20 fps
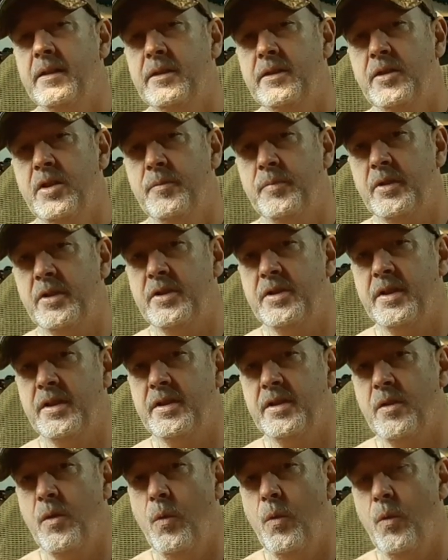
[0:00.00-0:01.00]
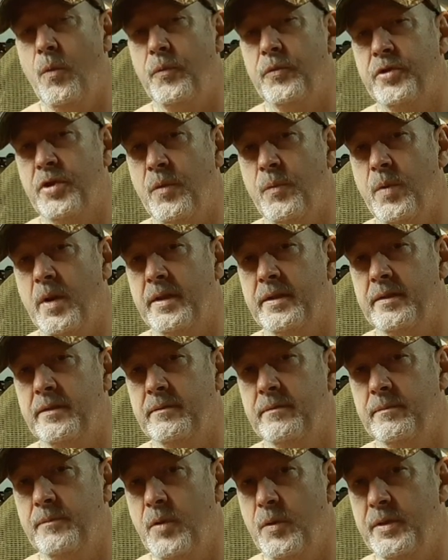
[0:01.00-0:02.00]
two breaches, top one
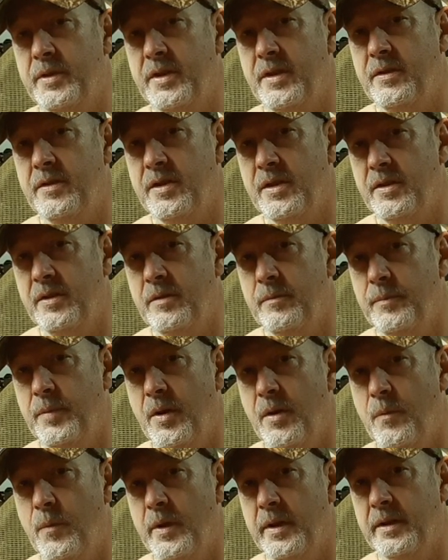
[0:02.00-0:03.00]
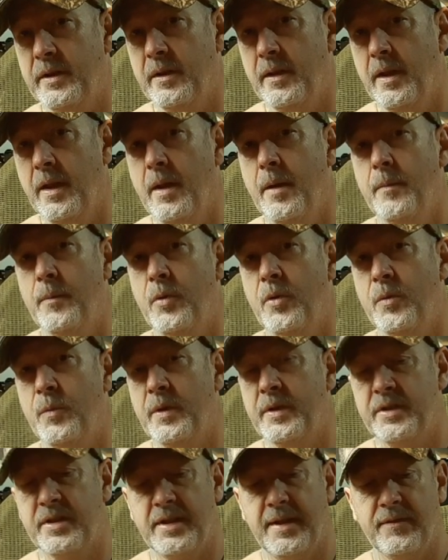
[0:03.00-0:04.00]
0.22, bottom one
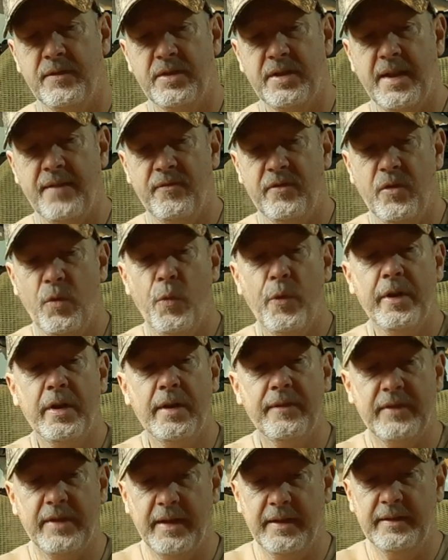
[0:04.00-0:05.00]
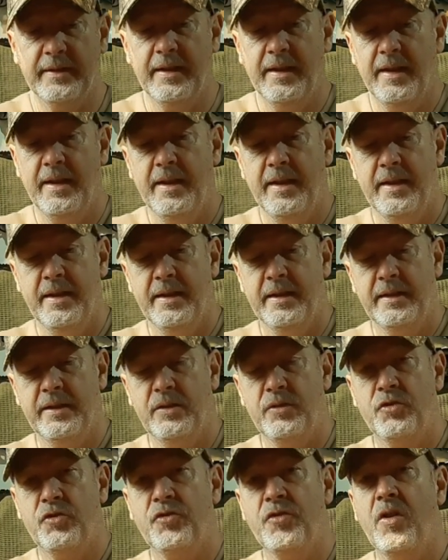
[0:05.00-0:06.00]
0.177. What I've done to
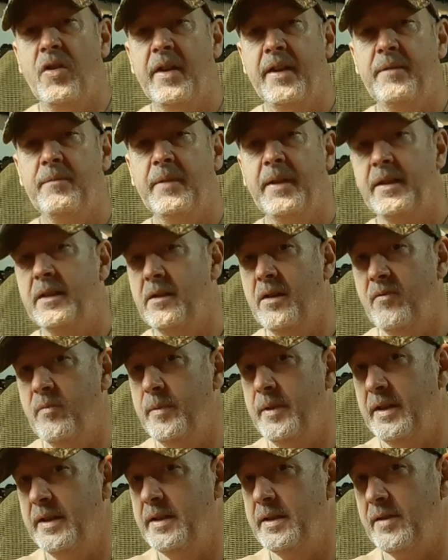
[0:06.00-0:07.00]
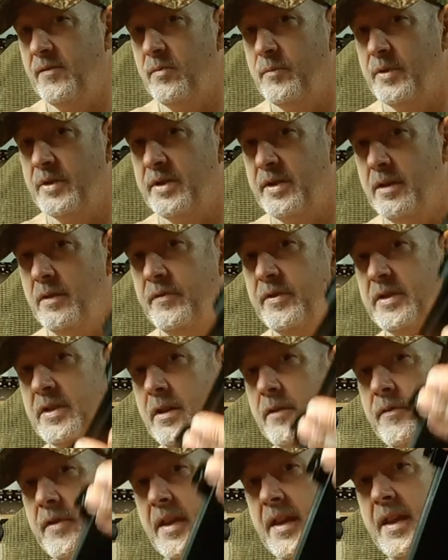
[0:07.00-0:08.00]
try and make life a bit easier for myself is
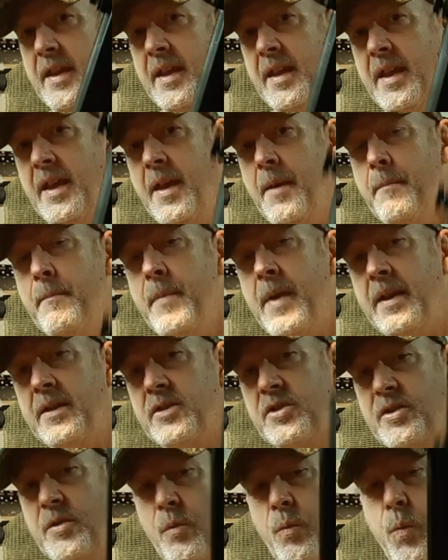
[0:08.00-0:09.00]
I've matched the